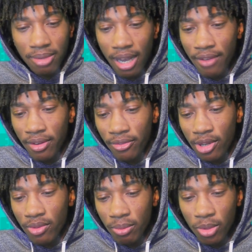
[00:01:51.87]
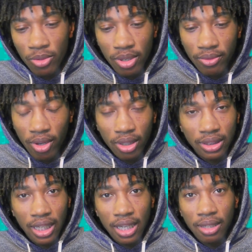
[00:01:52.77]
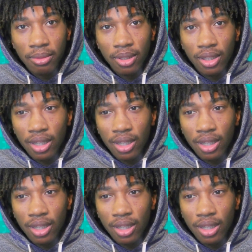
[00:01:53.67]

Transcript: having a favorite movie of all time.